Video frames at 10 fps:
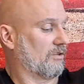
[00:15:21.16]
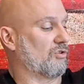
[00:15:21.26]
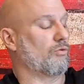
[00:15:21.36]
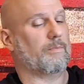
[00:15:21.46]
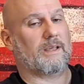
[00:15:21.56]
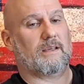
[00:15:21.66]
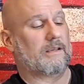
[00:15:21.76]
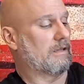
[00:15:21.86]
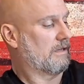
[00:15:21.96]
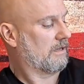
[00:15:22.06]
to be
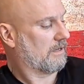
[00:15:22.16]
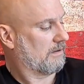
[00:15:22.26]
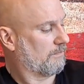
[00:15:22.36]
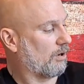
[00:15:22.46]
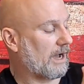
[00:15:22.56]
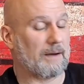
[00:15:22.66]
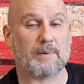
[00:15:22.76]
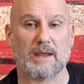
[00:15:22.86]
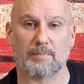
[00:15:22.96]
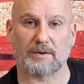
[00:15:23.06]
put on
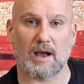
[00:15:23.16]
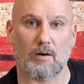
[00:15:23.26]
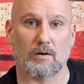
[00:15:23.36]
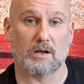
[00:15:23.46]
paper now.